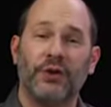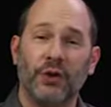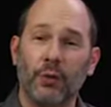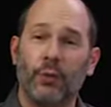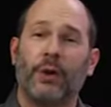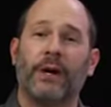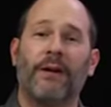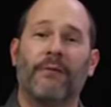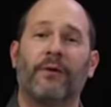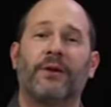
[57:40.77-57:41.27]
do
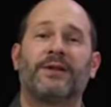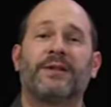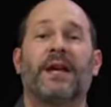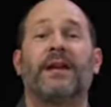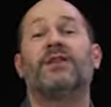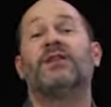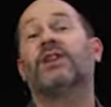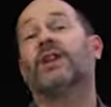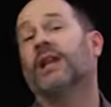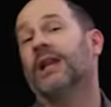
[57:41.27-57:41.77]
whatever it
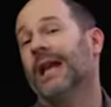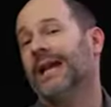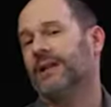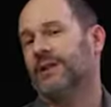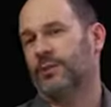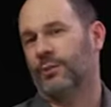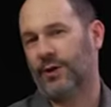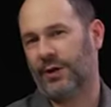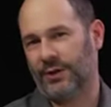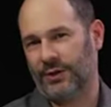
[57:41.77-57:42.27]
said to the light
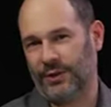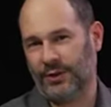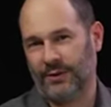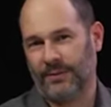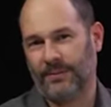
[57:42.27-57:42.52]
switch.